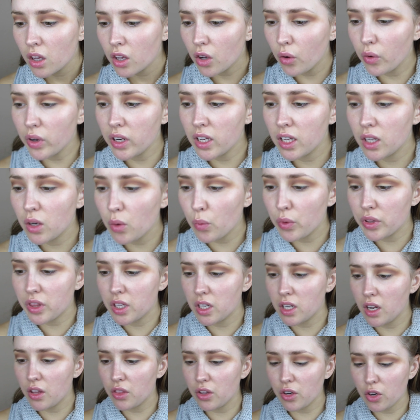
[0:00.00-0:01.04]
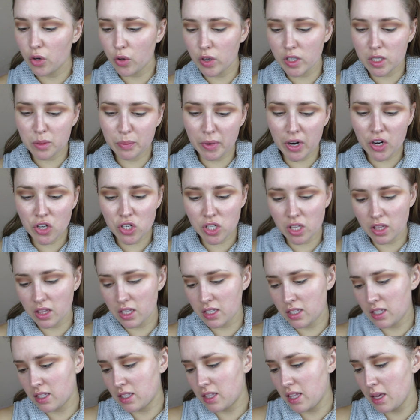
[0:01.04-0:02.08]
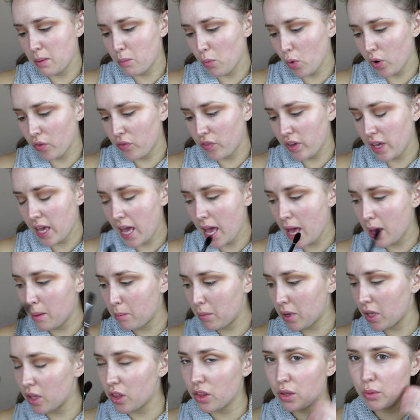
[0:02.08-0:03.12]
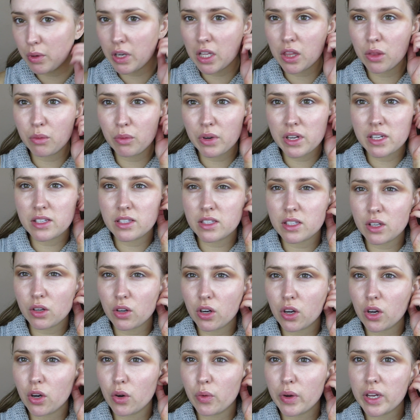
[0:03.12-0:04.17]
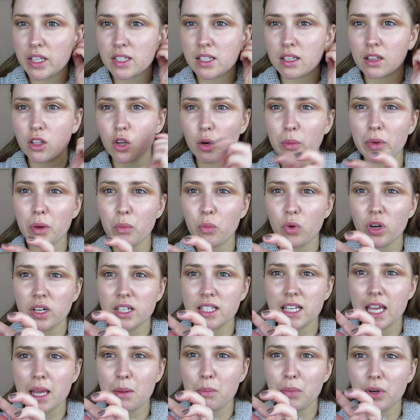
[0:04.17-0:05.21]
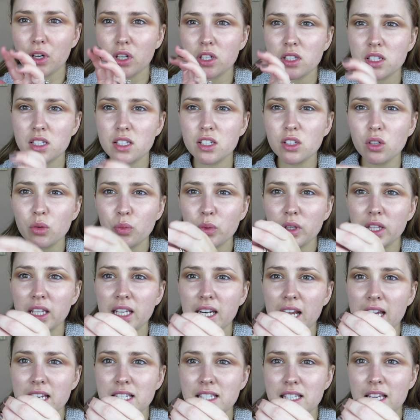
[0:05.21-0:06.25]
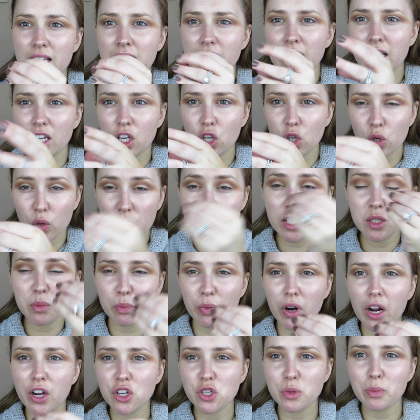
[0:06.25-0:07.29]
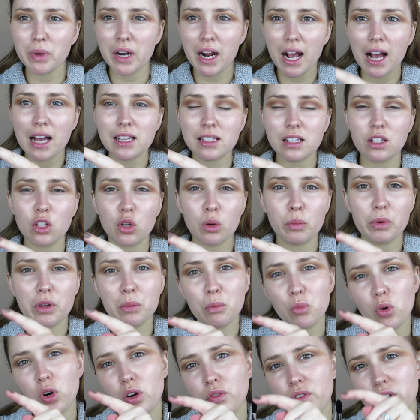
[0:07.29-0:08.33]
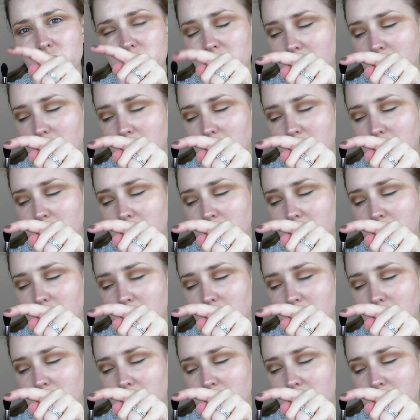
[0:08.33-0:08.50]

Going in with another crease brush, this is the Morphe M330. It's a little bit more tapered, still really nice and like a crease brush, but it has a little bit more of a